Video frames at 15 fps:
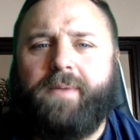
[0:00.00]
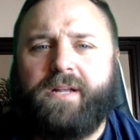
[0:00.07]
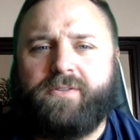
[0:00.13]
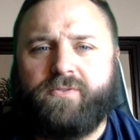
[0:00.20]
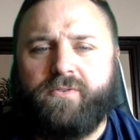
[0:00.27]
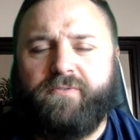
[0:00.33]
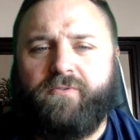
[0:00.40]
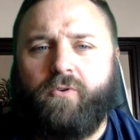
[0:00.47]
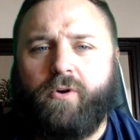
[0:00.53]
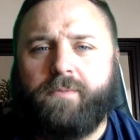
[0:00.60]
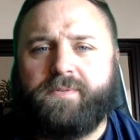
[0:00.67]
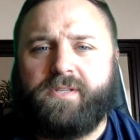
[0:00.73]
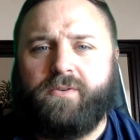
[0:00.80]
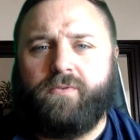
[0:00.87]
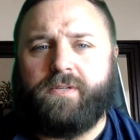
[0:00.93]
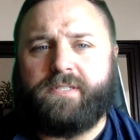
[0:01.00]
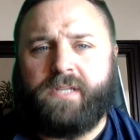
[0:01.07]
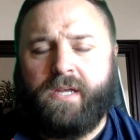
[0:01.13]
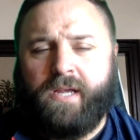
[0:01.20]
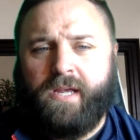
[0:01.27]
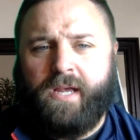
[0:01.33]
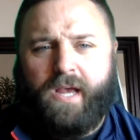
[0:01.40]
about Drew Forbes, who
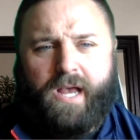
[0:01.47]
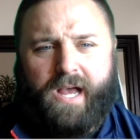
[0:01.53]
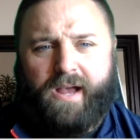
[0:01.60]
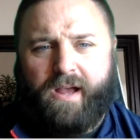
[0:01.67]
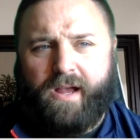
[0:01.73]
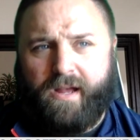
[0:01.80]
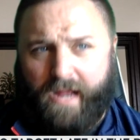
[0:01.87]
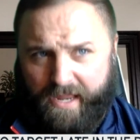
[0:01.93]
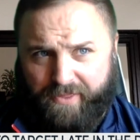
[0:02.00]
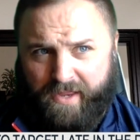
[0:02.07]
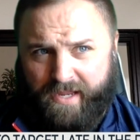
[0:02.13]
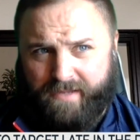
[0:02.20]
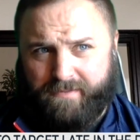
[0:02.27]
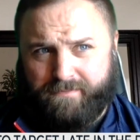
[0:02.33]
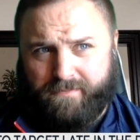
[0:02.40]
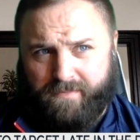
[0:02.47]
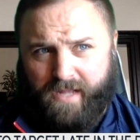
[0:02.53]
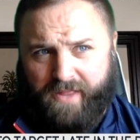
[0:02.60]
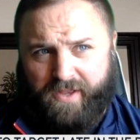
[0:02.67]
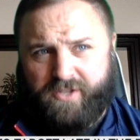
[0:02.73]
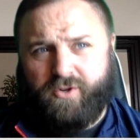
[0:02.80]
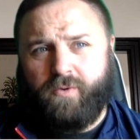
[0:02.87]
was, uh, I think,
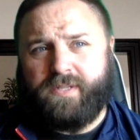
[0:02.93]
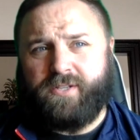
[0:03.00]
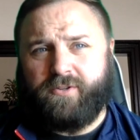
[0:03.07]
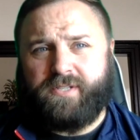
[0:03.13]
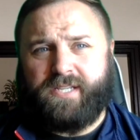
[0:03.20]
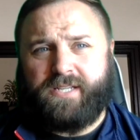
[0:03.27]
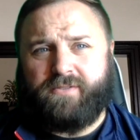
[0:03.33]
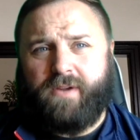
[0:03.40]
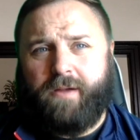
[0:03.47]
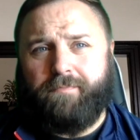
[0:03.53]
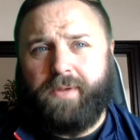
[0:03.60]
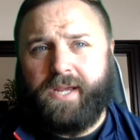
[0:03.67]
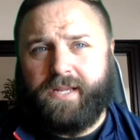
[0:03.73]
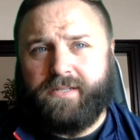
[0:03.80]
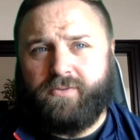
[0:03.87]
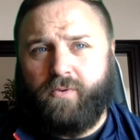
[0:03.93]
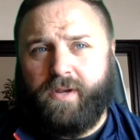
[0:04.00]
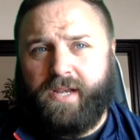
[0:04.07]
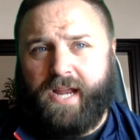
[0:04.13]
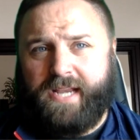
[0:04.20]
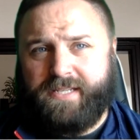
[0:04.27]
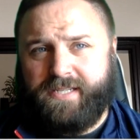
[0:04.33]
I think Drew was their sixth round pick in
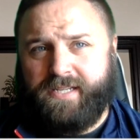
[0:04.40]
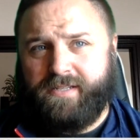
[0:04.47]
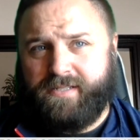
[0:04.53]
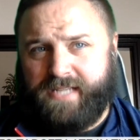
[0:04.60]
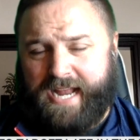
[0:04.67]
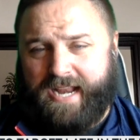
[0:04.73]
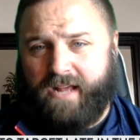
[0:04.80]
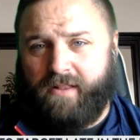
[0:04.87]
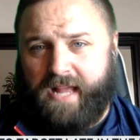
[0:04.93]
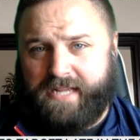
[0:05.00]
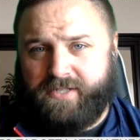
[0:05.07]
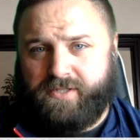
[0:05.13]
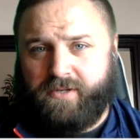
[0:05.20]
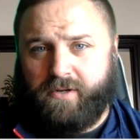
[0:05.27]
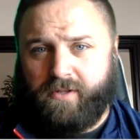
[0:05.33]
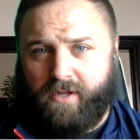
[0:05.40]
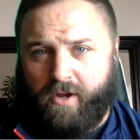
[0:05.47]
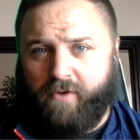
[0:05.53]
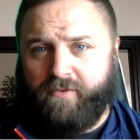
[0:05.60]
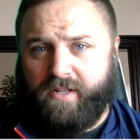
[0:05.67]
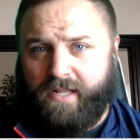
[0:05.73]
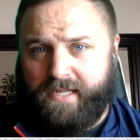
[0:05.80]
2019. Sat out last year on the
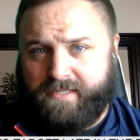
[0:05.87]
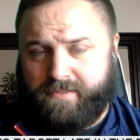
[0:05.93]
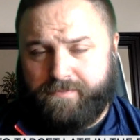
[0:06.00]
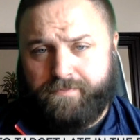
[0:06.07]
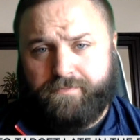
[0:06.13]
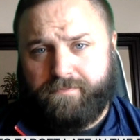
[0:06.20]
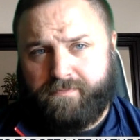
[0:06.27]
COVID list.